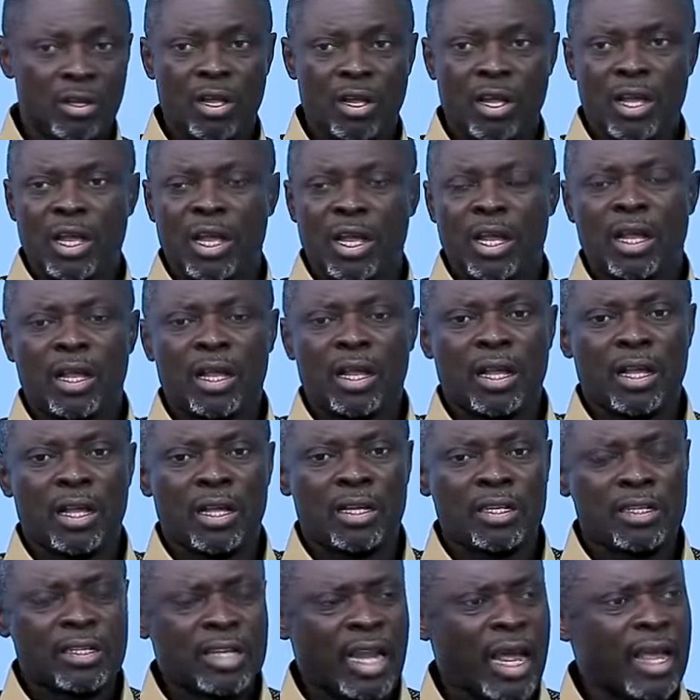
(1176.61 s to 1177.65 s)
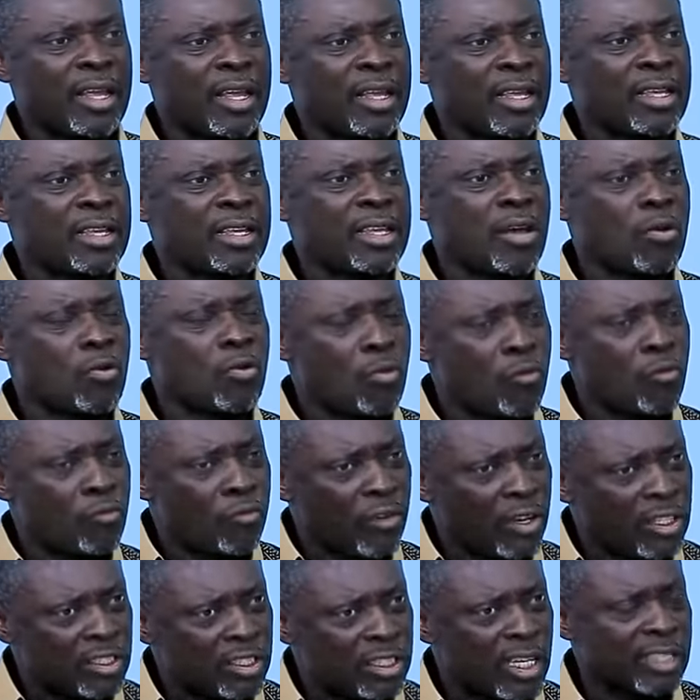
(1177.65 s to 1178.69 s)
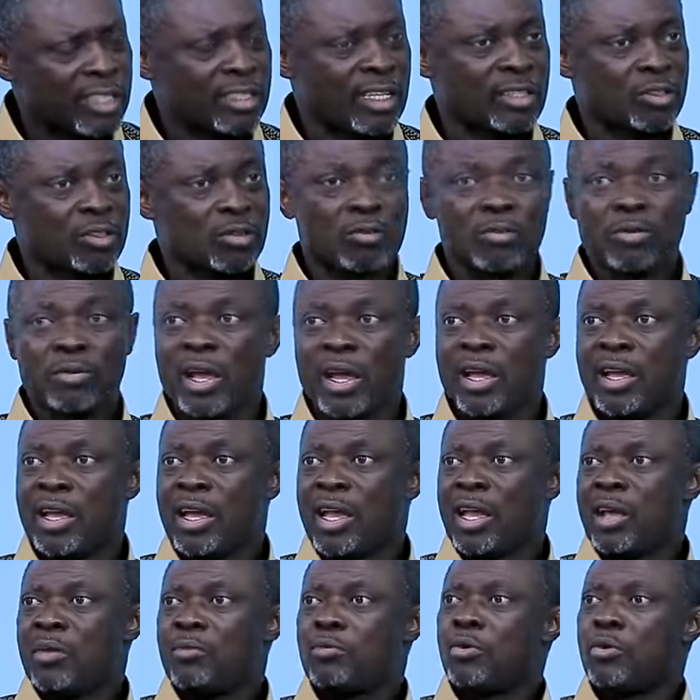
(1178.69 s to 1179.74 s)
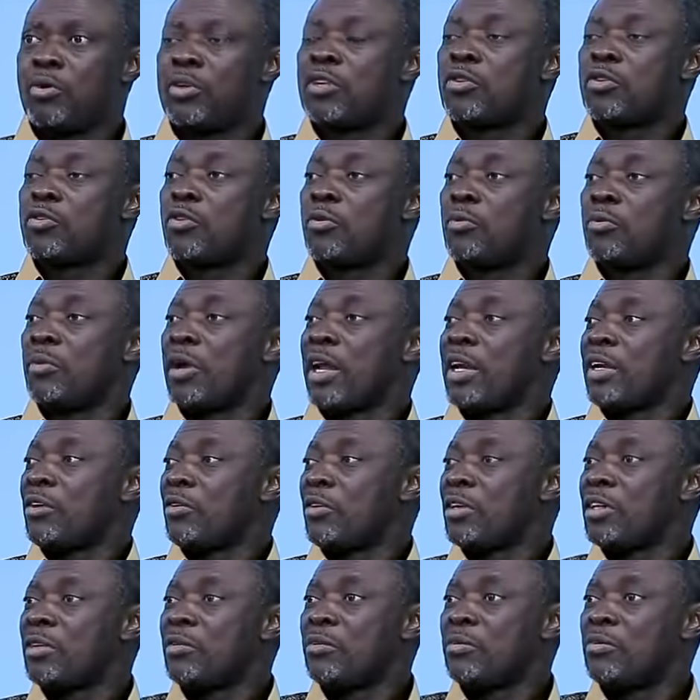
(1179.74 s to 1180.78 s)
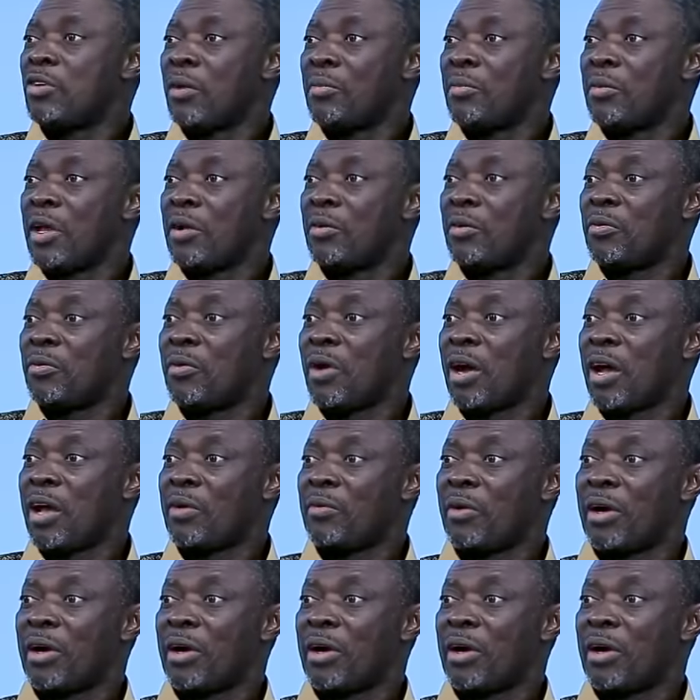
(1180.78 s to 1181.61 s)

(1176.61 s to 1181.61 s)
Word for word: Aye, not young one fanchas as well. Bruni Crum and no name me about a